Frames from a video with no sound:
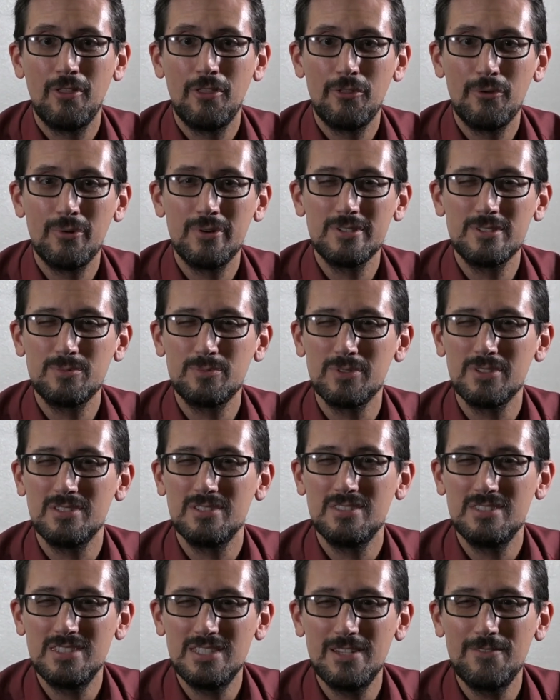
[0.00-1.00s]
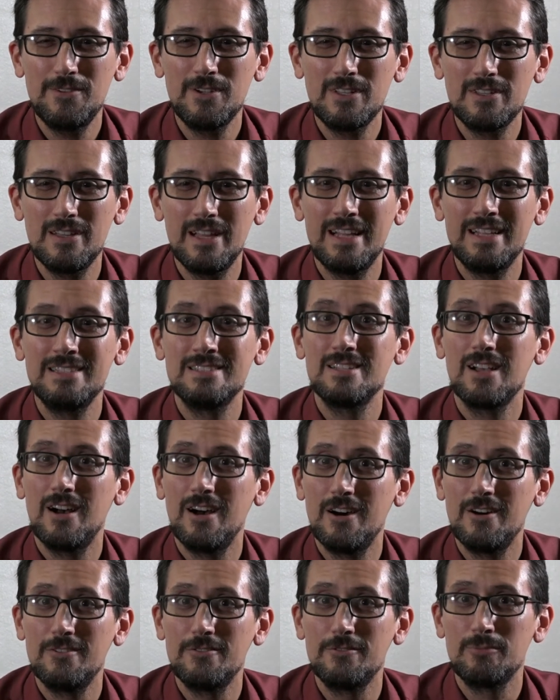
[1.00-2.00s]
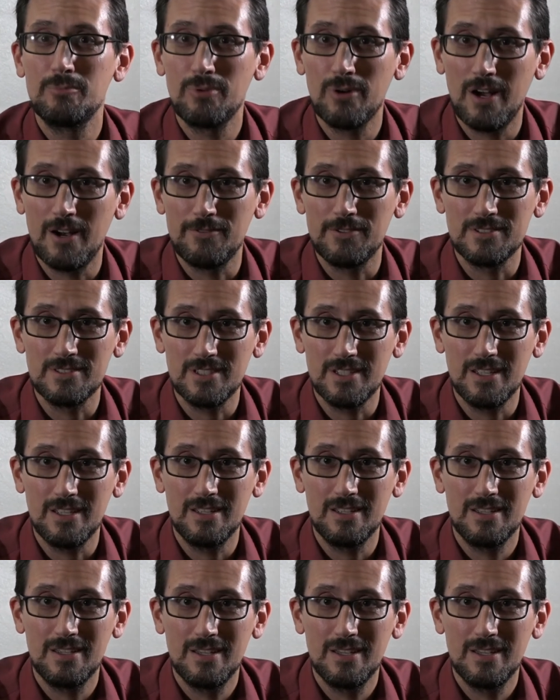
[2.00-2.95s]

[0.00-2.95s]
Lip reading: through a specific lens of prophecy.